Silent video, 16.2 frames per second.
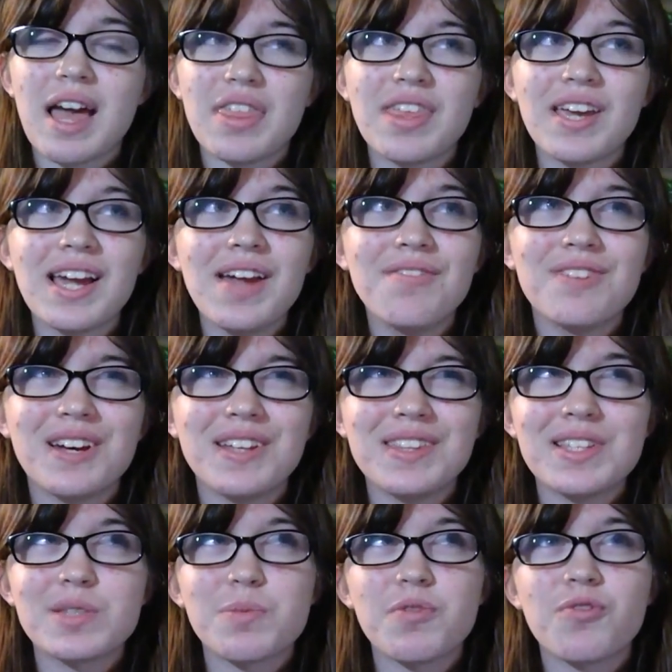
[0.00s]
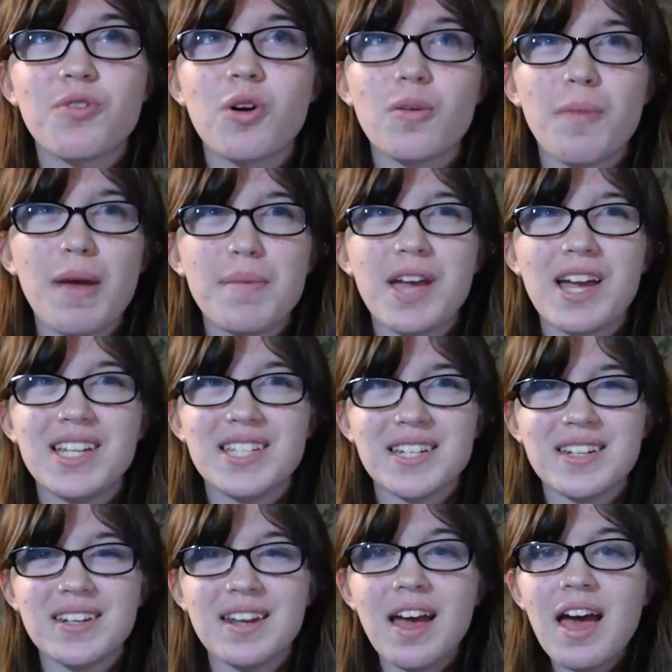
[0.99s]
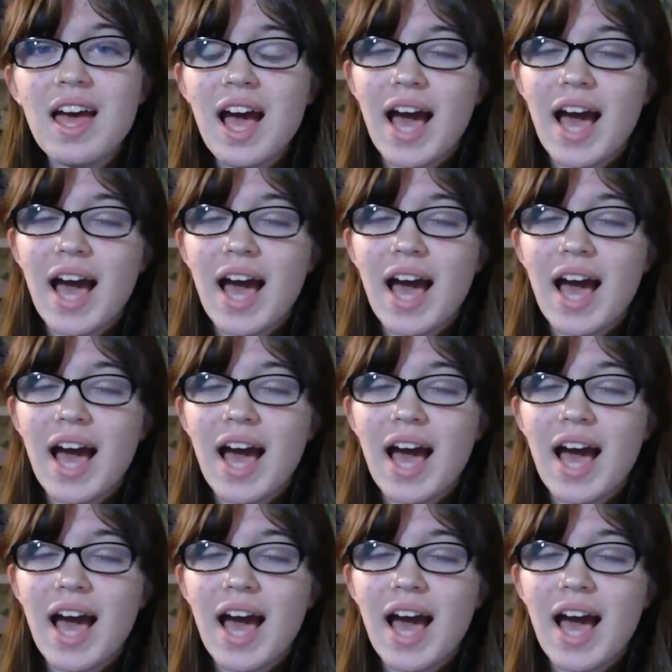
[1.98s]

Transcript: I think I've done this before, maybe I didn't.